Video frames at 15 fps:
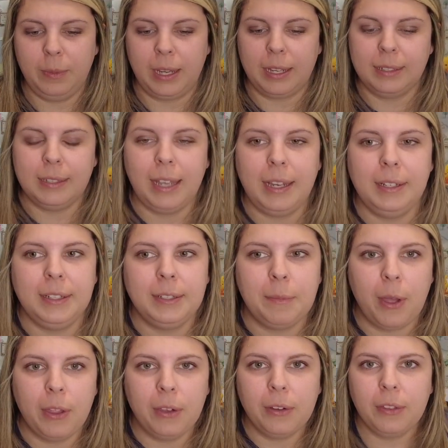like a size
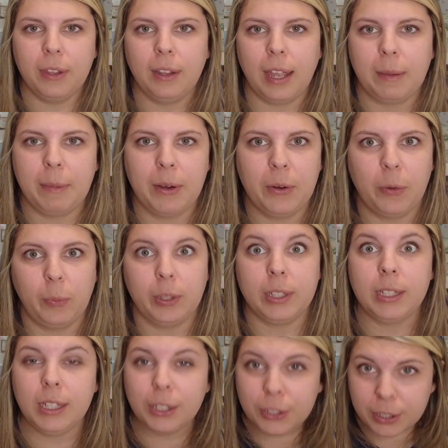smaller than like my normal
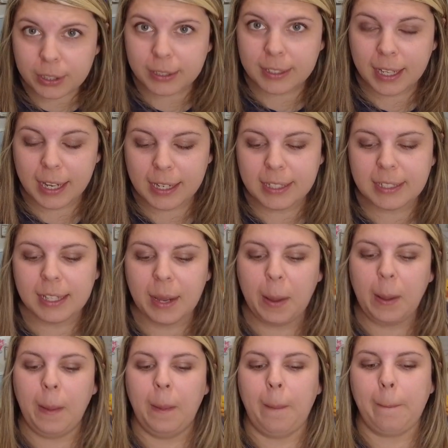t-shirt size,
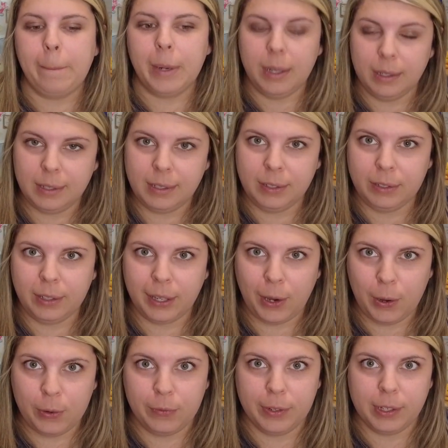but it's still like
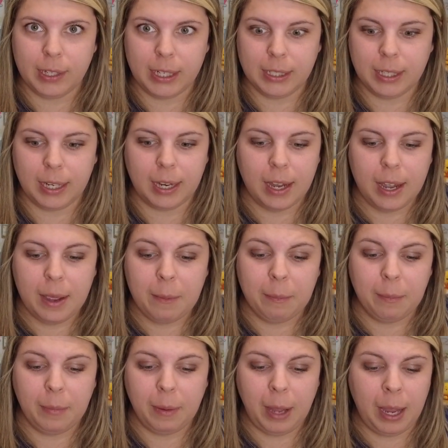oversized. Like,
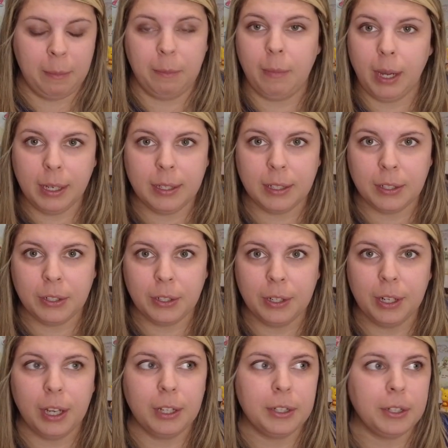and my
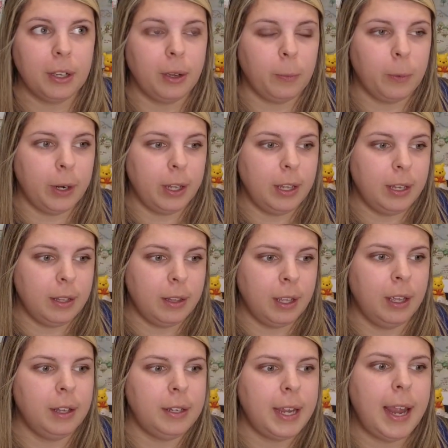sister, one of
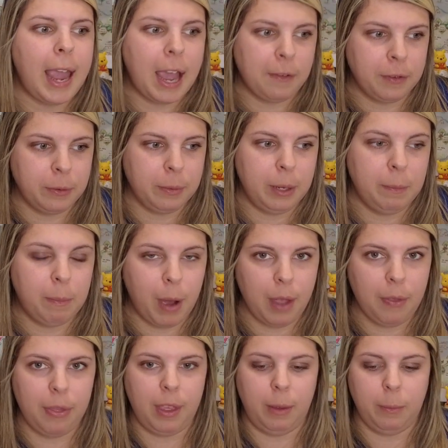the day after we
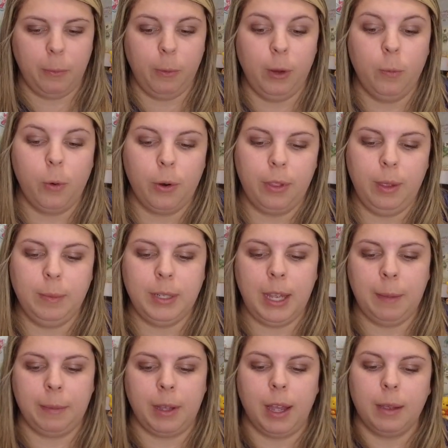bought them, we wore them to
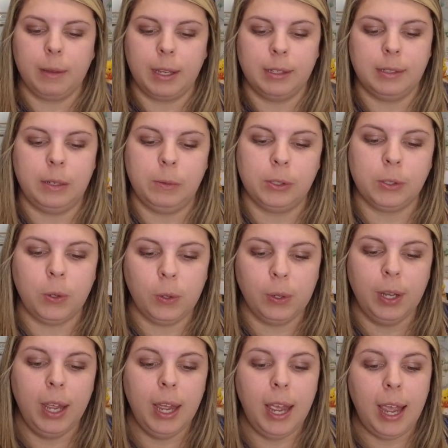Epcot because it was cold,
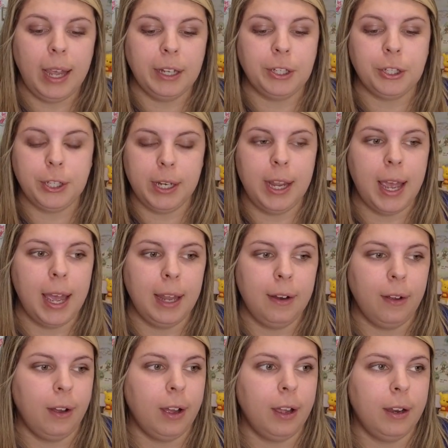and she had
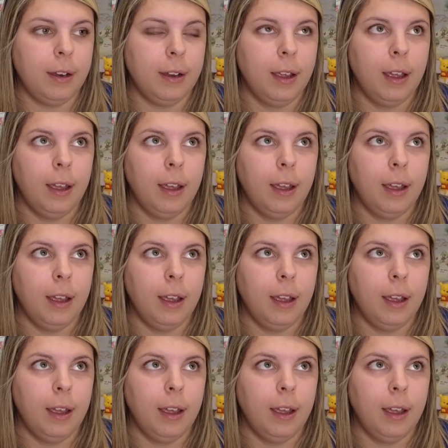on